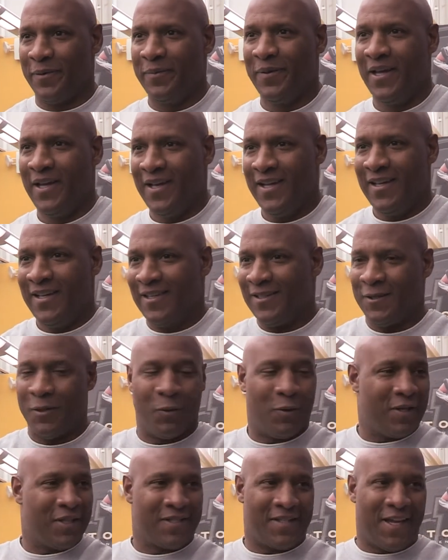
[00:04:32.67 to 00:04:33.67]
it.
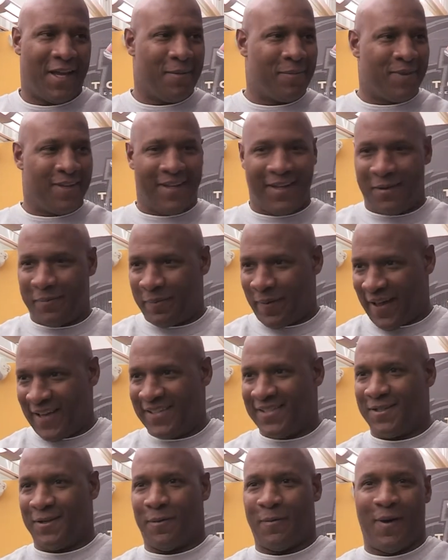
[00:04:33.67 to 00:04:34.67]
doing the same thing,
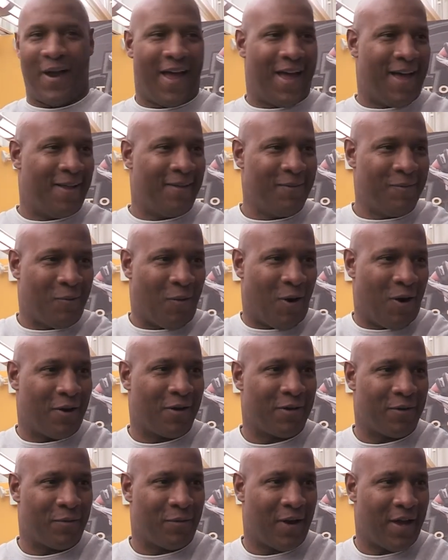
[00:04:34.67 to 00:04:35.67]
pacing around,
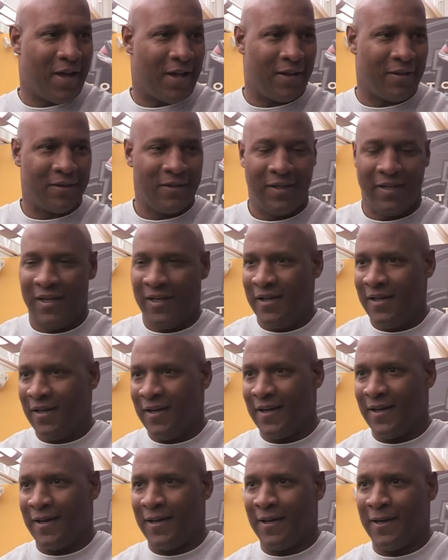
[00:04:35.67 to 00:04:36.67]
walking around.
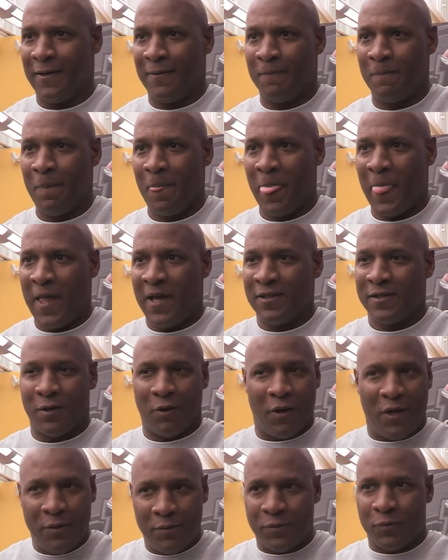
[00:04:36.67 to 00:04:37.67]
Um, so
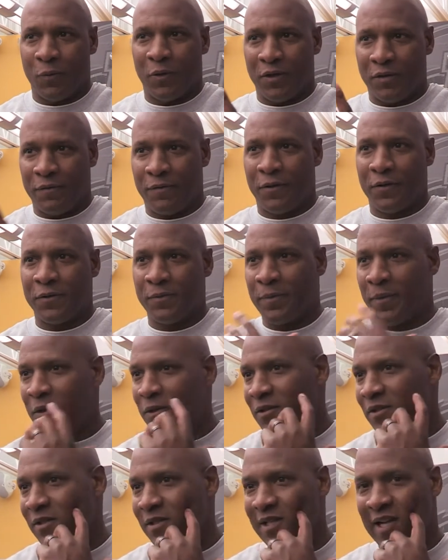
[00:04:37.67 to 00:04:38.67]
he was one of the first
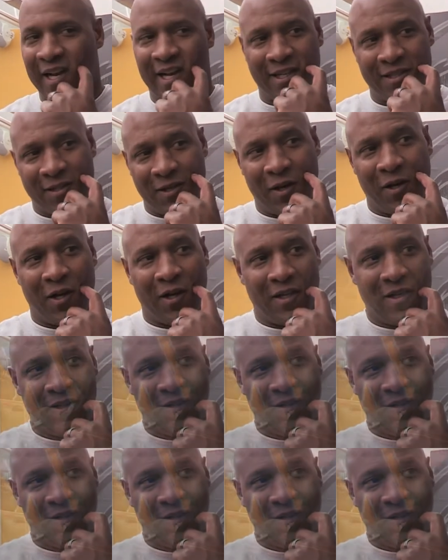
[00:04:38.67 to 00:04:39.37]
persons that I saw